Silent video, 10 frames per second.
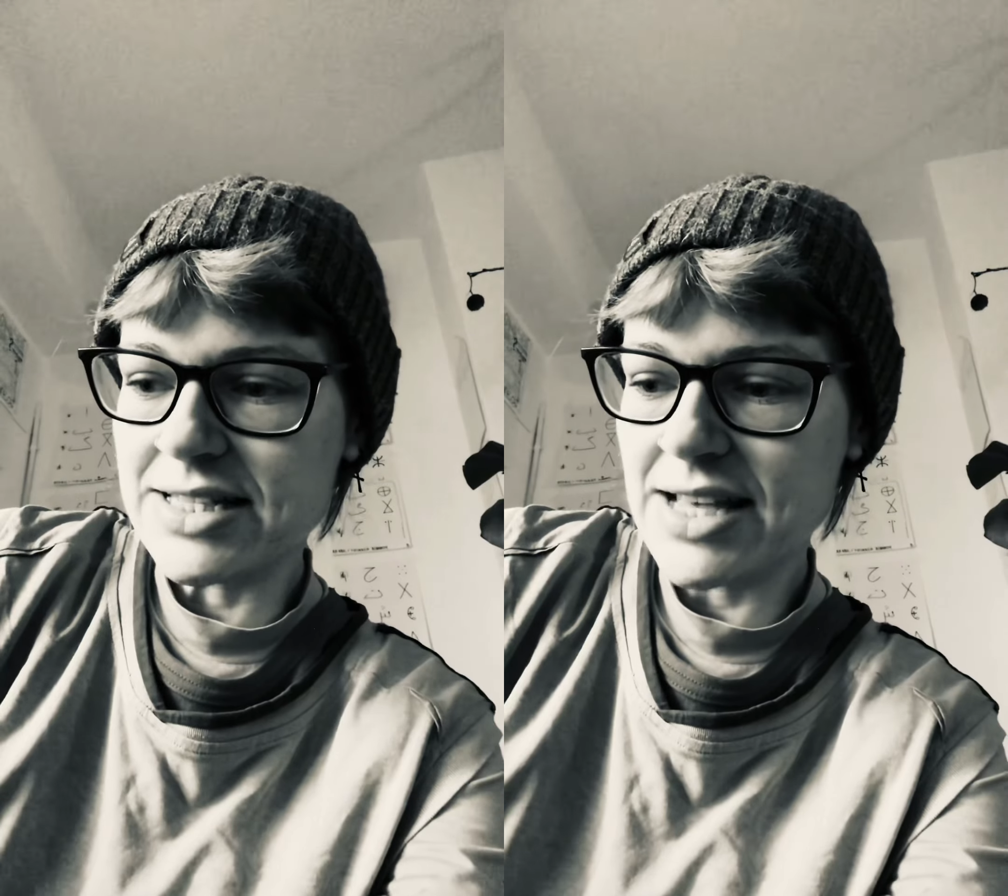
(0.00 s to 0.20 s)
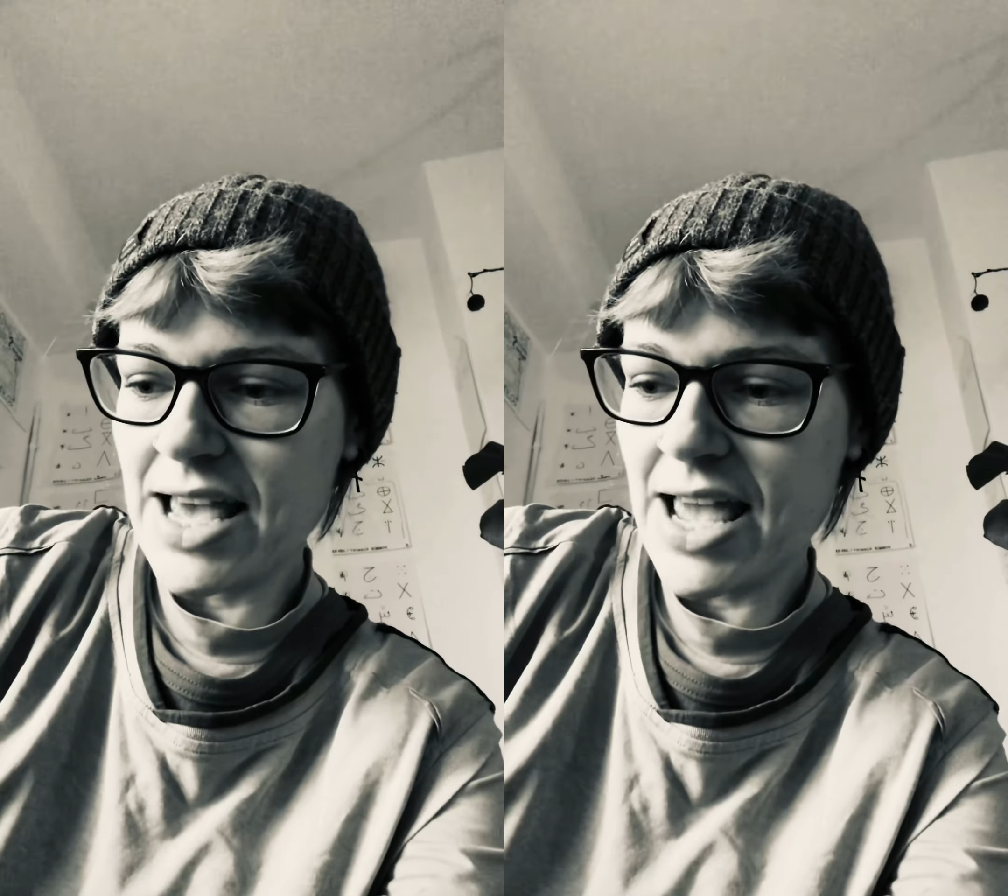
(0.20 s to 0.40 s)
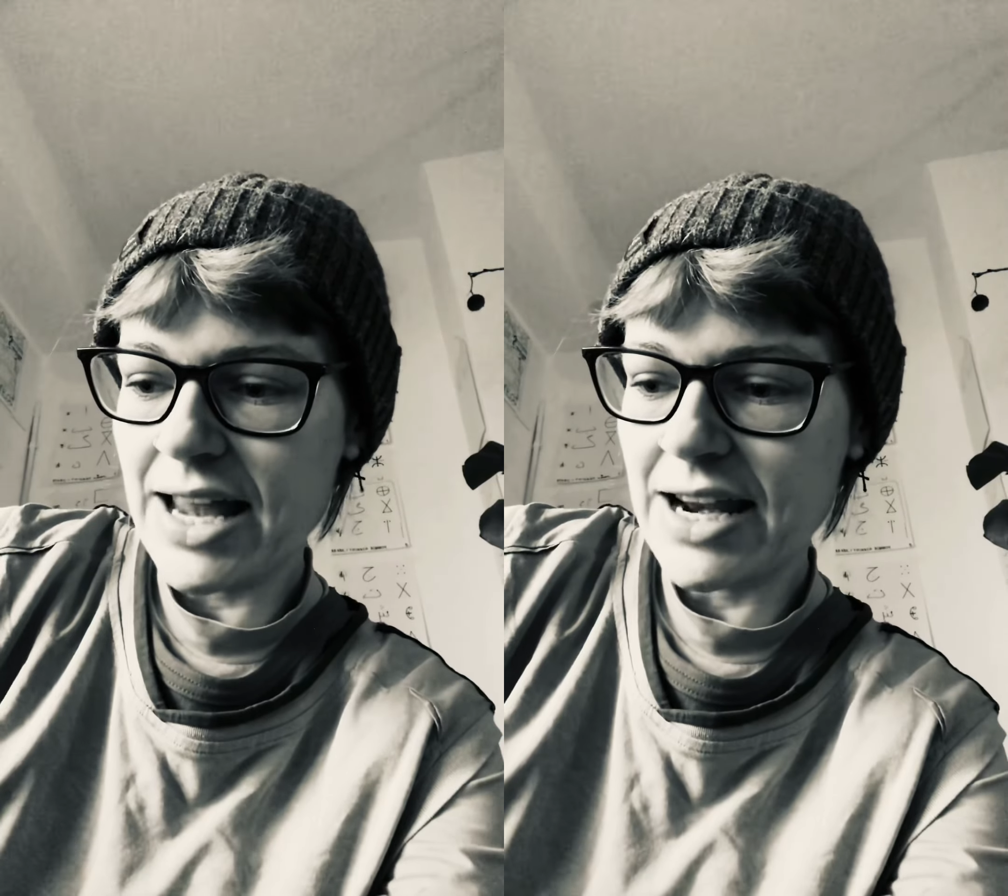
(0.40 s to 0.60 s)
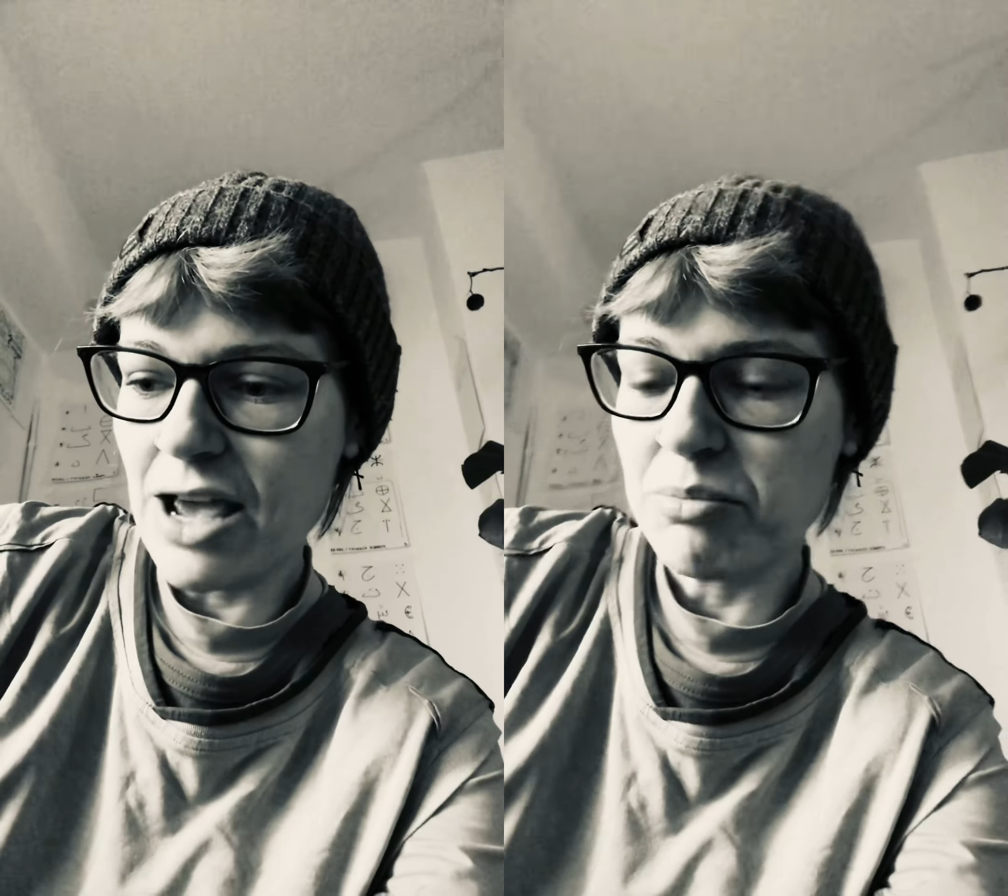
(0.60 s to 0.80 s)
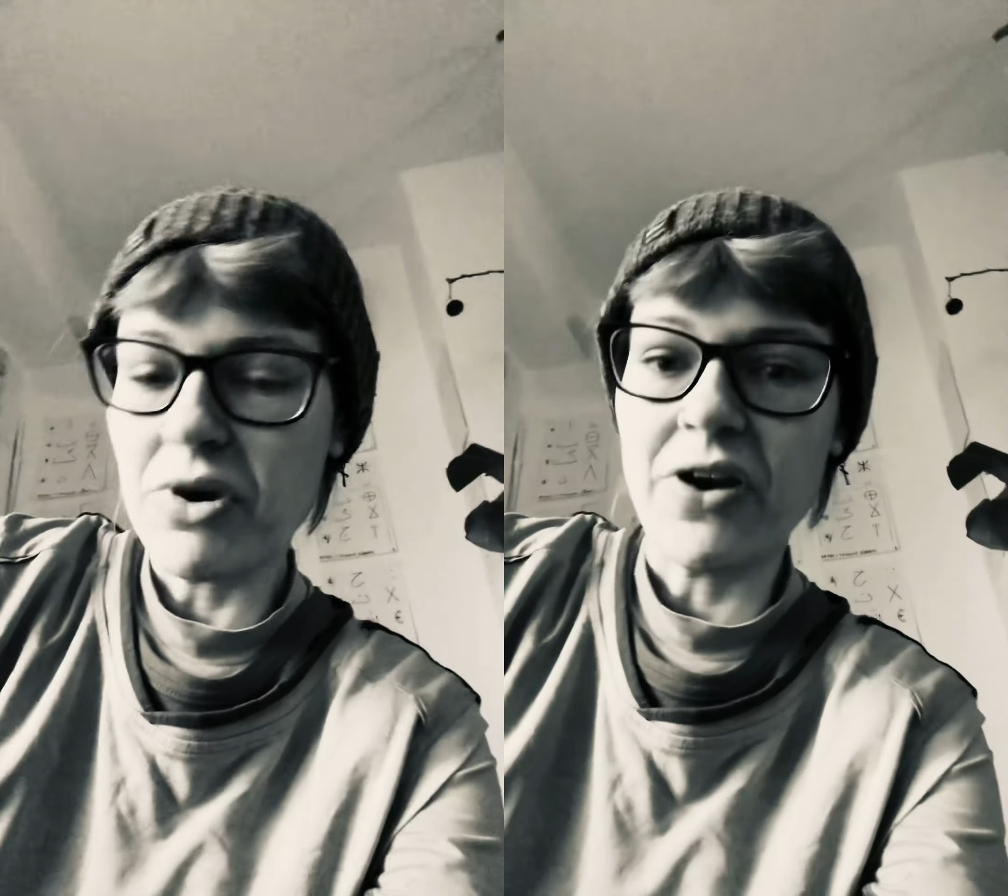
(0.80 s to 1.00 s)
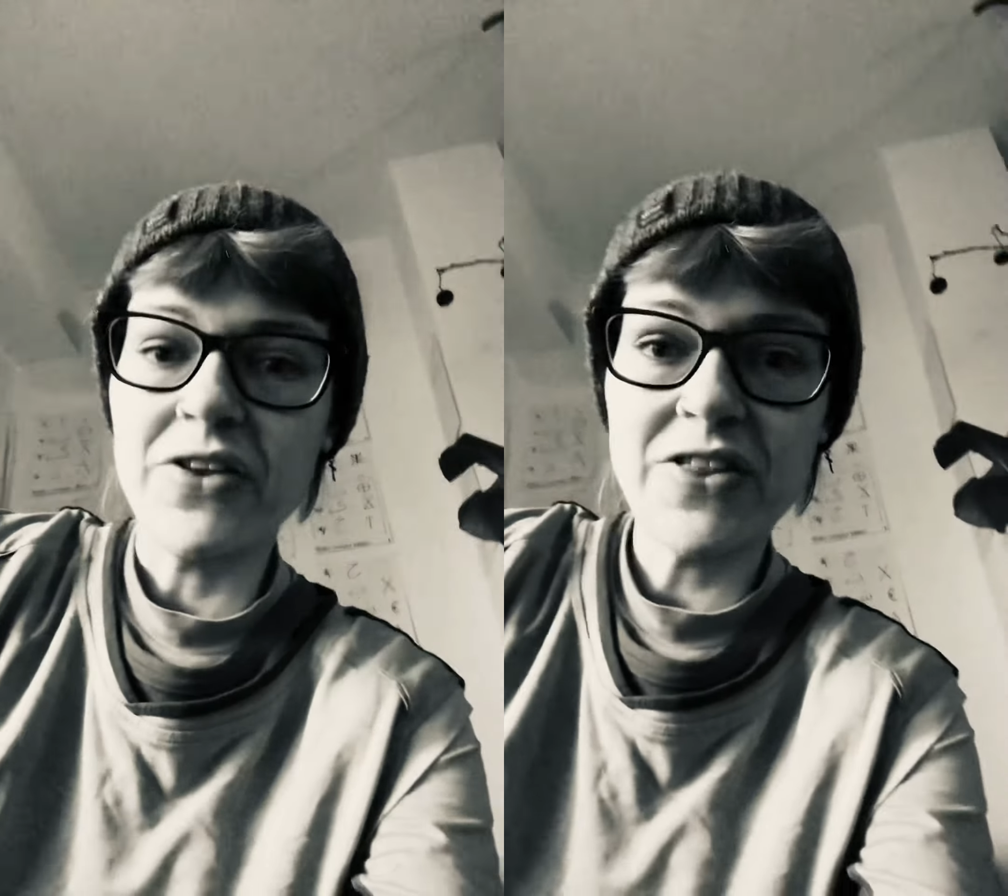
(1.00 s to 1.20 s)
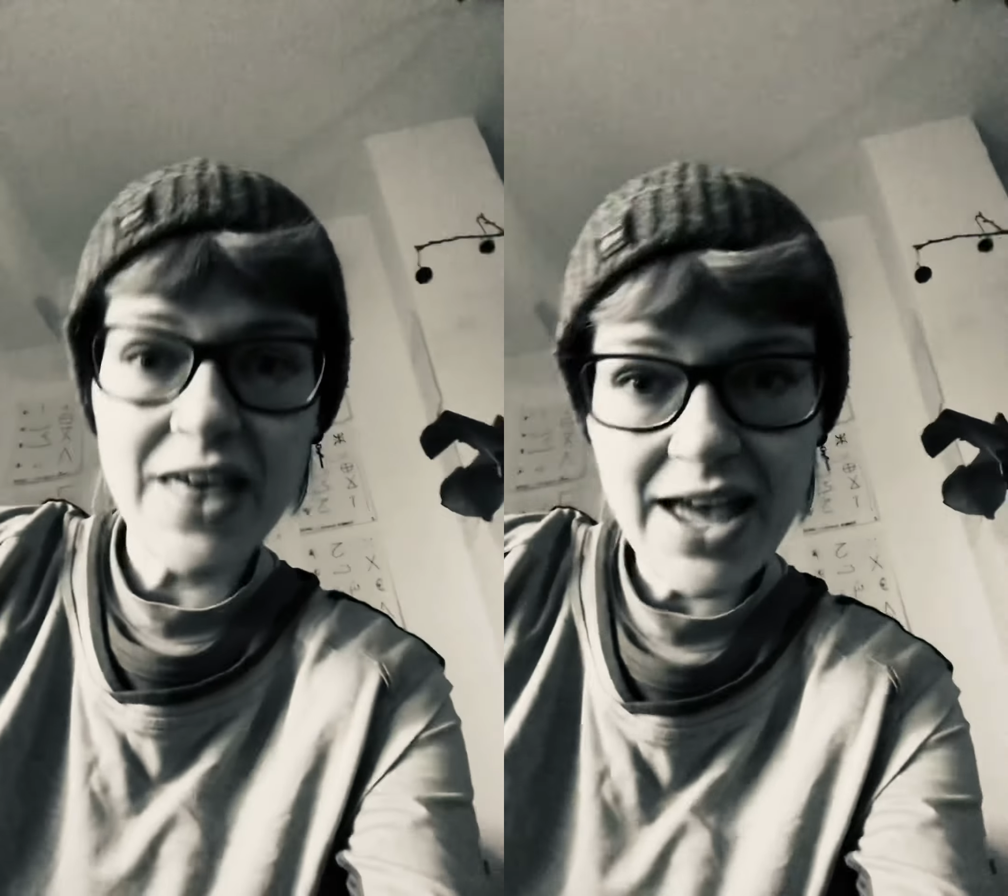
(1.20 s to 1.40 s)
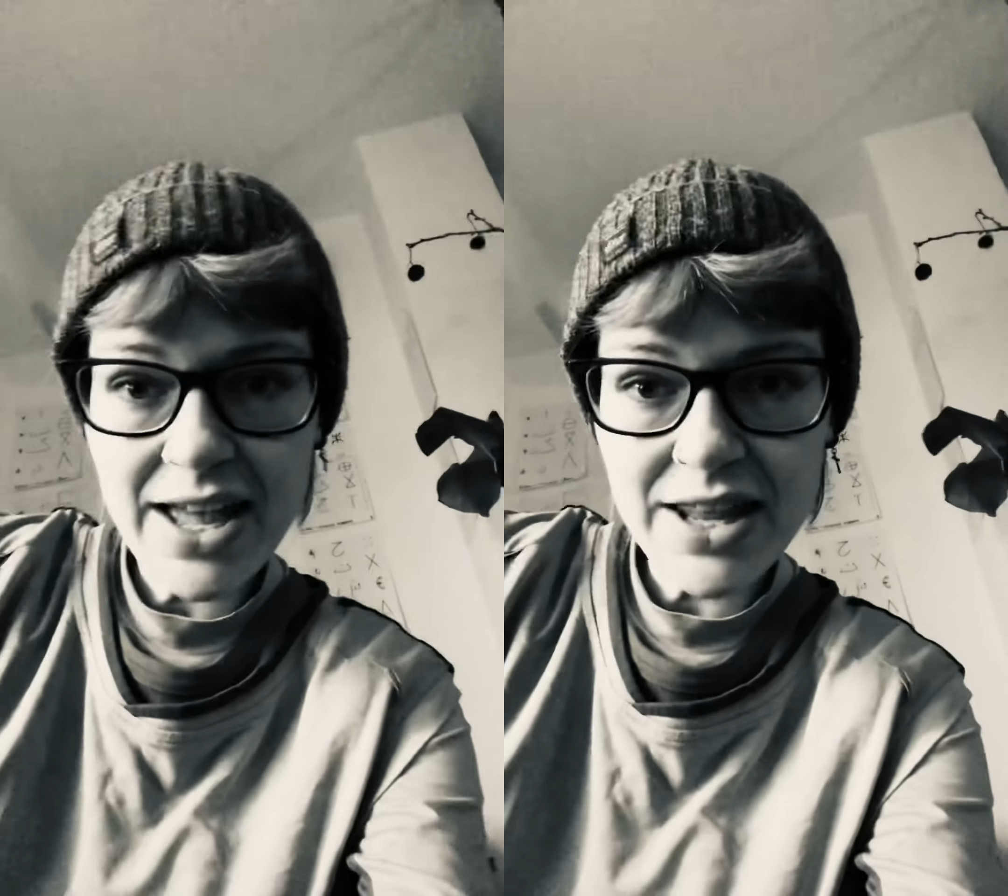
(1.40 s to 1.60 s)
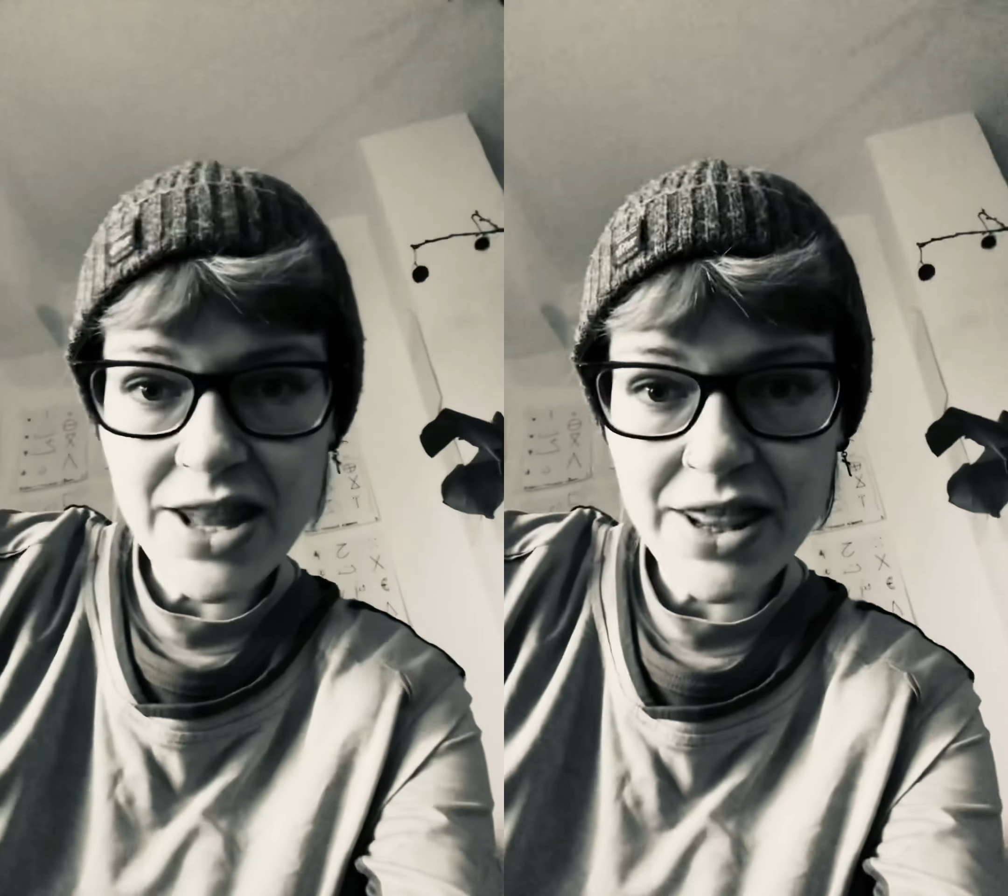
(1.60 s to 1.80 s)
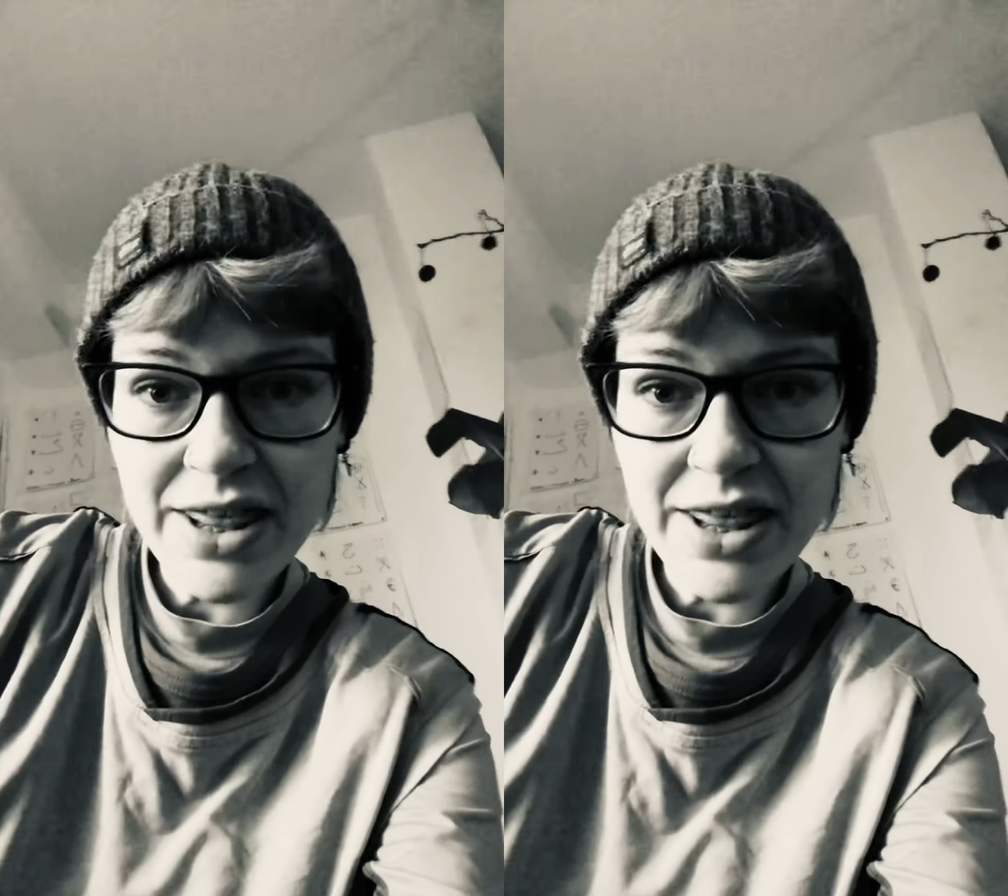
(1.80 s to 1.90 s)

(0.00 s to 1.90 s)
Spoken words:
day number 10th